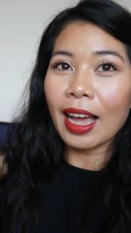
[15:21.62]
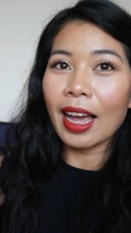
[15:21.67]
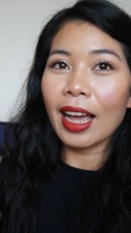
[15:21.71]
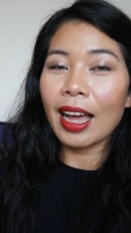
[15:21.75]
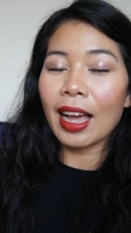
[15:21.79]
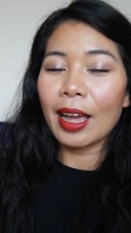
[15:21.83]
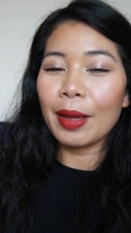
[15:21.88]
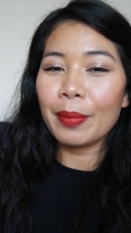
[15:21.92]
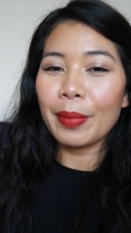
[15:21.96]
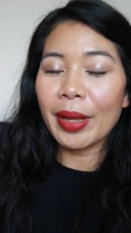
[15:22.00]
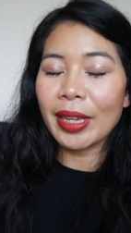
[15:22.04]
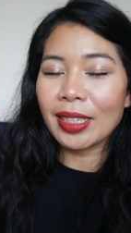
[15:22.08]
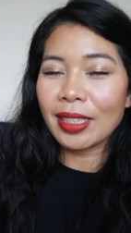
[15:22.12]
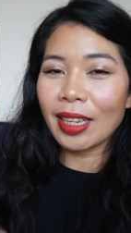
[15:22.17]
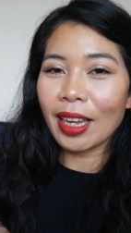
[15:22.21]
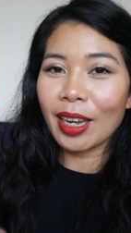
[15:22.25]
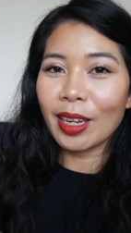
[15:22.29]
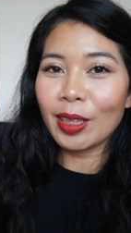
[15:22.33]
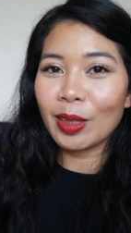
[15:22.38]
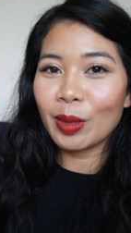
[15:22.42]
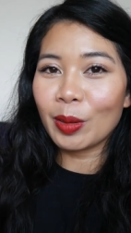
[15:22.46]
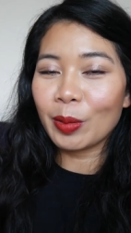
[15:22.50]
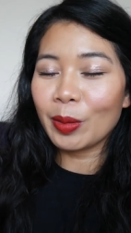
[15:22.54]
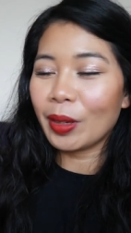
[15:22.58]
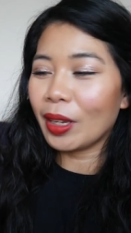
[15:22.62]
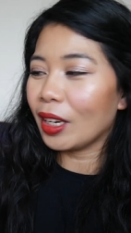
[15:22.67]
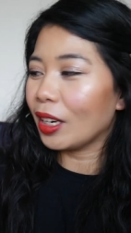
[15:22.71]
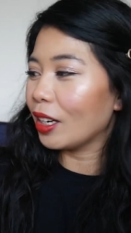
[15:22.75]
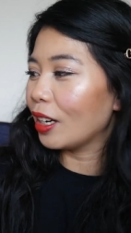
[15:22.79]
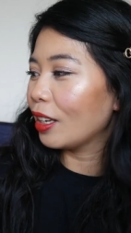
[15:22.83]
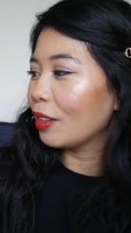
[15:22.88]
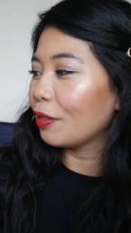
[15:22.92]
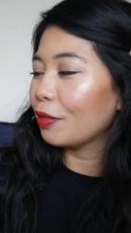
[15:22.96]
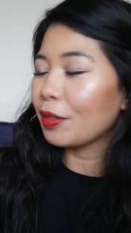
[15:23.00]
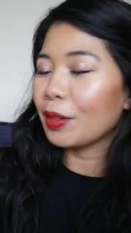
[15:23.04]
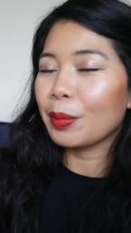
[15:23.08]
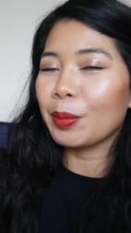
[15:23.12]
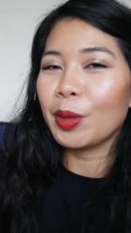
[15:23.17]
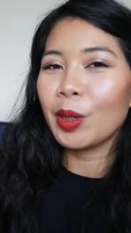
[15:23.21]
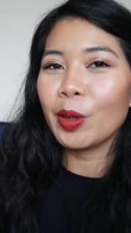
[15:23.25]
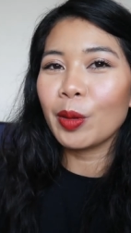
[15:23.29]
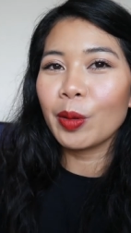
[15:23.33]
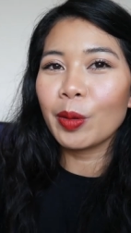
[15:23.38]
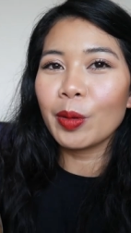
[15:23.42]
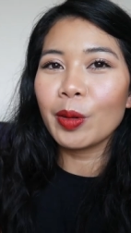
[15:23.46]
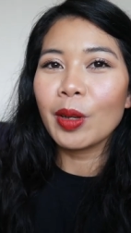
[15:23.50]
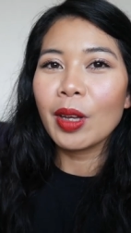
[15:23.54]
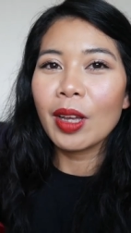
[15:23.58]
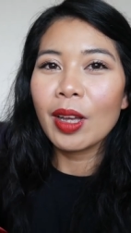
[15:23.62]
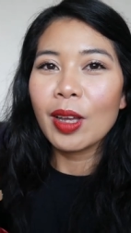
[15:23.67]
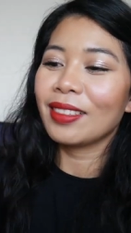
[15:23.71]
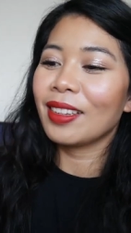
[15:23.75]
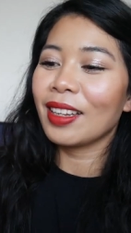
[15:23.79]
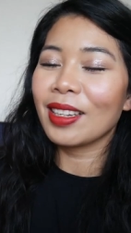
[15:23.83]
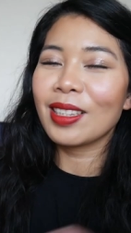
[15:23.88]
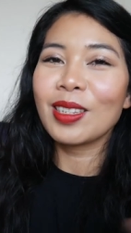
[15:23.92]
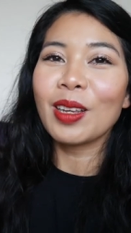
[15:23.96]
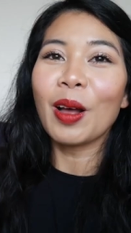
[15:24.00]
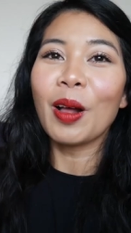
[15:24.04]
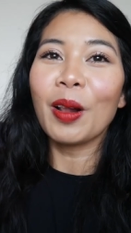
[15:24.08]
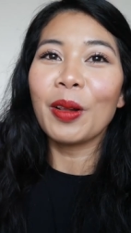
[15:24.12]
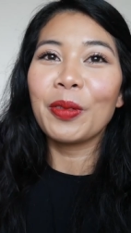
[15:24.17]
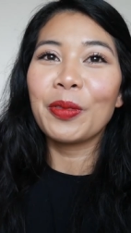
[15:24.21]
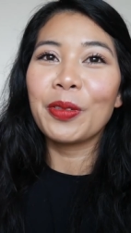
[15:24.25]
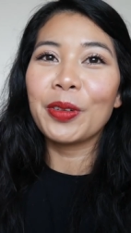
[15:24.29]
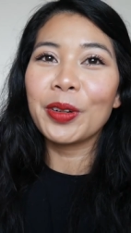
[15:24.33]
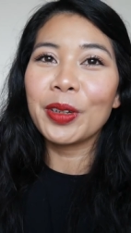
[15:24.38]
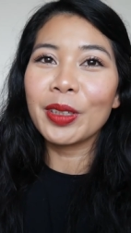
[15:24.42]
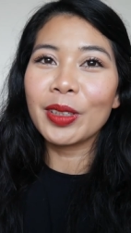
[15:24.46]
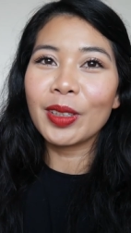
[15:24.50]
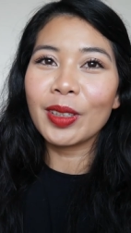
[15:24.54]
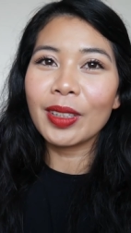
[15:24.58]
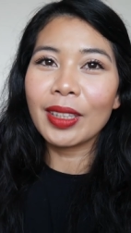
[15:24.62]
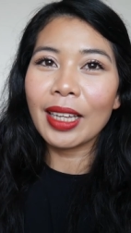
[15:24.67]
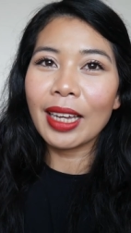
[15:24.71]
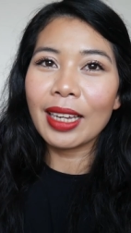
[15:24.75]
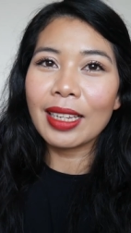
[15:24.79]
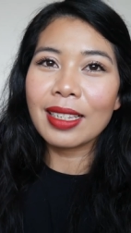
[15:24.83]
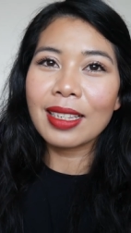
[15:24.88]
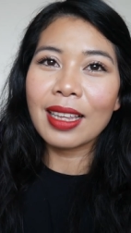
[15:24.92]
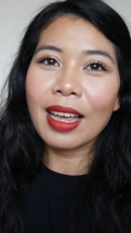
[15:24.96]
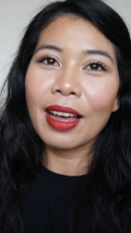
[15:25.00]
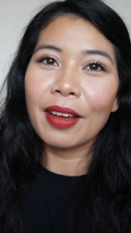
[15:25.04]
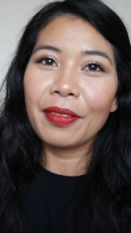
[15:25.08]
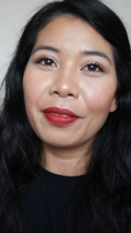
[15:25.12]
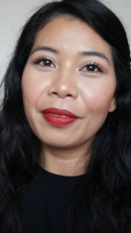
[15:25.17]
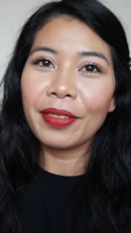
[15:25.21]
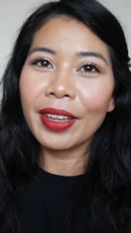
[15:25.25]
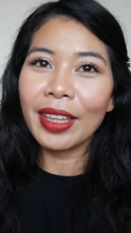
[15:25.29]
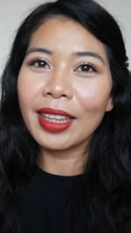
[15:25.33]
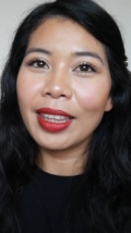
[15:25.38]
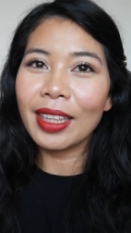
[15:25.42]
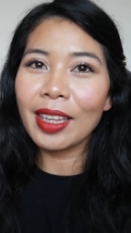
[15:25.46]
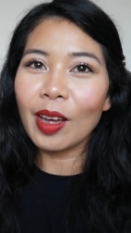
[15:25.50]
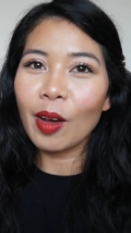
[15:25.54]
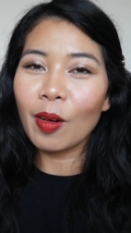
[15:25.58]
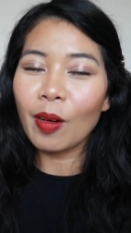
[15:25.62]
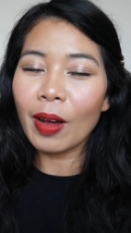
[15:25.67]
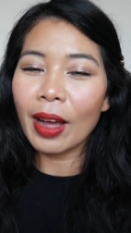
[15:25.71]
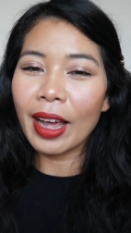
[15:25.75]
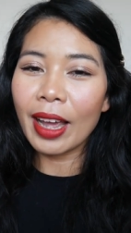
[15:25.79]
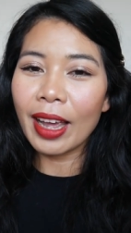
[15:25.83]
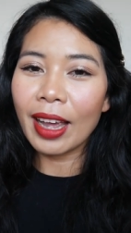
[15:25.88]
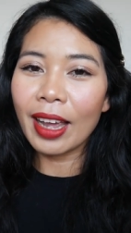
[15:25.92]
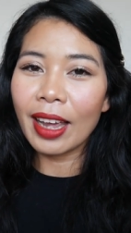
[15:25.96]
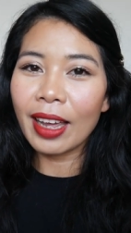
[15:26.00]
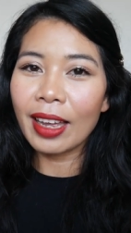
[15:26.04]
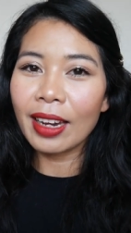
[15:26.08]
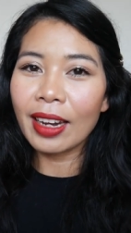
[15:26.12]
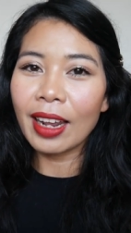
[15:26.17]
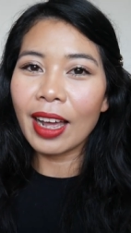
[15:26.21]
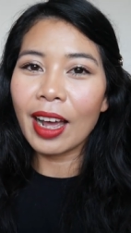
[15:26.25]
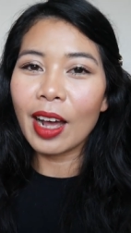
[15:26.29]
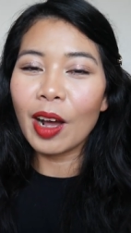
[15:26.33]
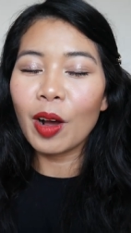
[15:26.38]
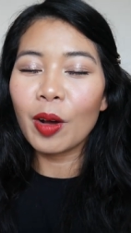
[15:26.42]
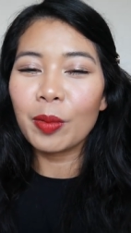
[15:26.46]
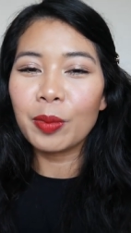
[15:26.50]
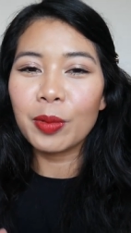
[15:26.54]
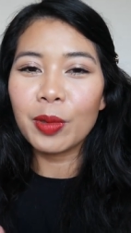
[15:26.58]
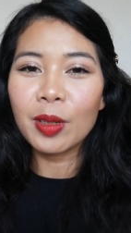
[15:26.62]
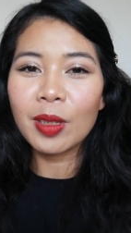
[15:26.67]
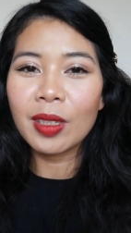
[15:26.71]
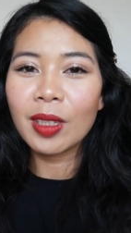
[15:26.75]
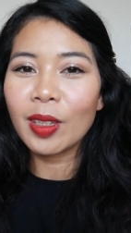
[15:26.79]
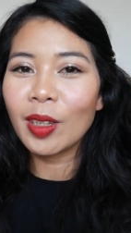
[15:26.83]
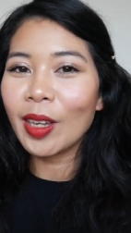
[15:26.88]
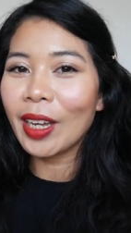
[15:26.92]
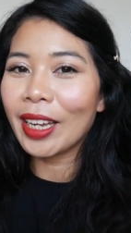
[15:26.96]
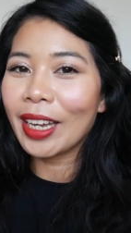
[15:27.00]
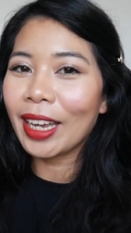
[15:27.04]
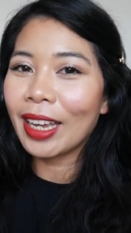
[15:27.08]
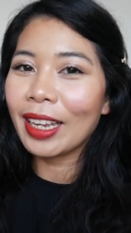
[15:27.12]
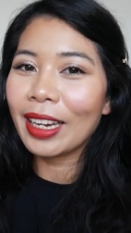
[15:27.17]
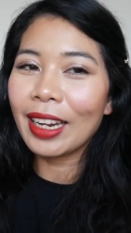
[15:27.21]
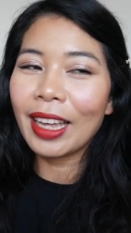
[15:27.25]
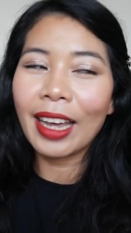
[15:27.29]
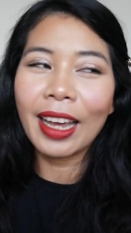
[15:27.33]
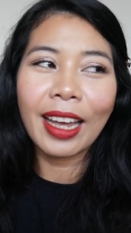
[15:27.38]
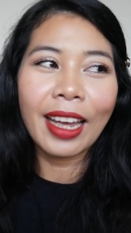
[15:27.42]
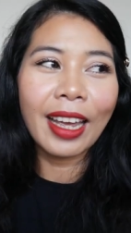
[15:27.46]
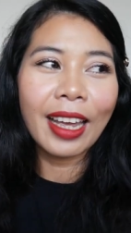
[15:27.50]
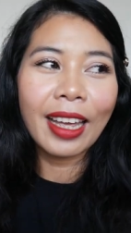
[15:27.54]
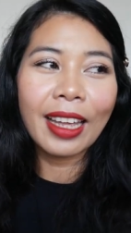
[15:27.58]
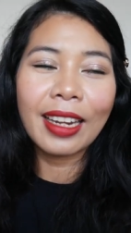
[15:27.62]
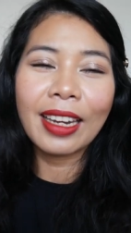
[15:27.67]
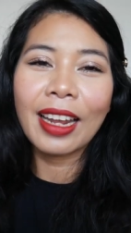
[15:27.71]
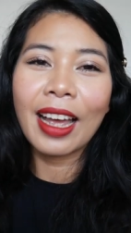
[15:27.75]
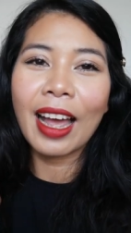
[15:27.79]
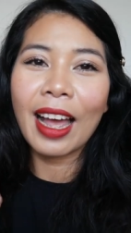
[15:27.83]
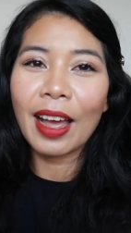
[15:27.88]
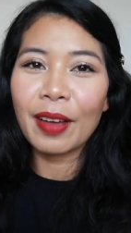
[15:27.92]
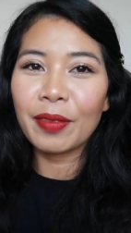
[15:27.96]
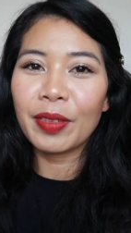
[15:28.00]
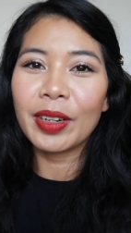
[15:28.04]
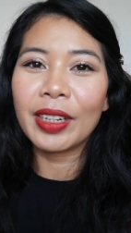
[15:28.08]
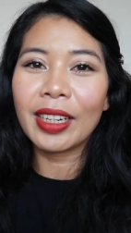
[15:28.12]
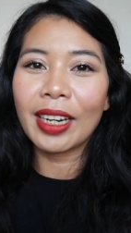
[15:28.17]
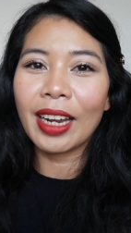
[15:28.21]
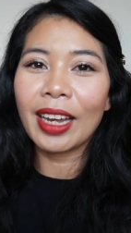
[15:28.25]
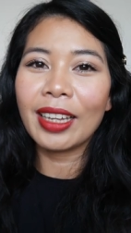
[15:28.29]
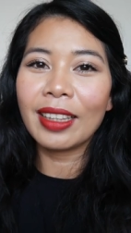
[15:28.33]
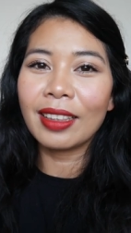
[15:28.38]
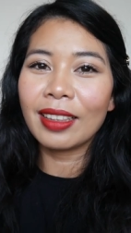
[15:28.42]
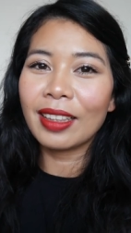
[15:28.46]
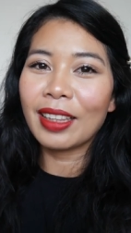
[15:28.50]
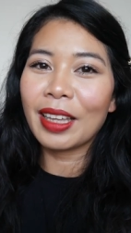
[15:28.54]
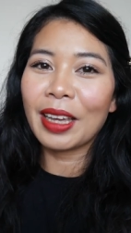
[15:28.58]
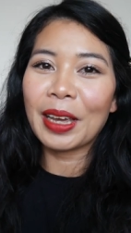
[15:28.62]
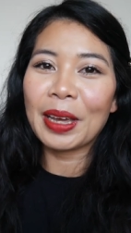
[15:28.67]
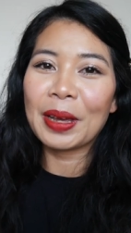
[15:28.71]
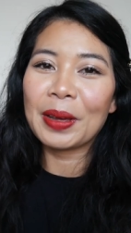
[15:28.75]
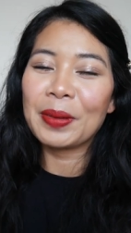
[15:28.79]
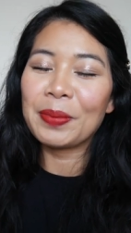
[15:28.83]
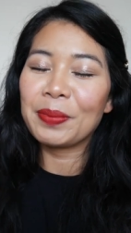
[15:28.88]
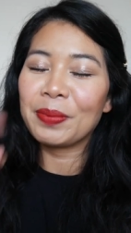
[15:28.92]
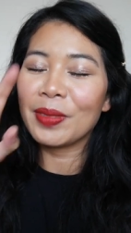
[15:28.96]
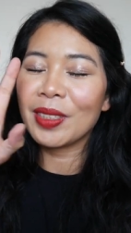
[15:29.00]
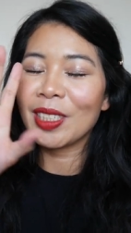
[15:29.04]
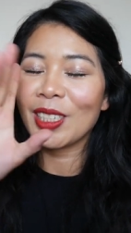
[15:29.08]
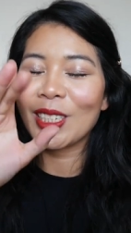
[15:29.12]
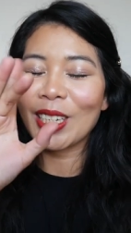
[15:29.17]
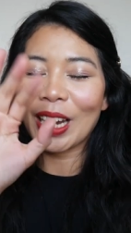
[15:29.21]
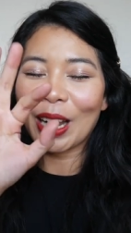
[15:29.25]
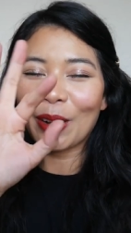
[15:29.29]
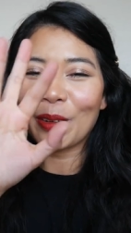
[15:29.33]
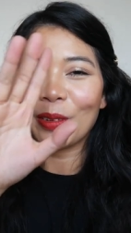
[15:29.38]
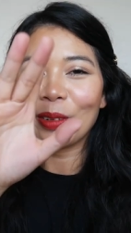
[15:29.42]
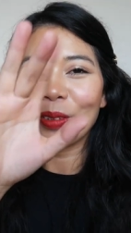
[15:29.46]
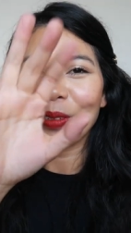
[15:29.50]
I'm excited to hear it from you. That's all for today's video and I hope to see you again and have a great day. Ciao!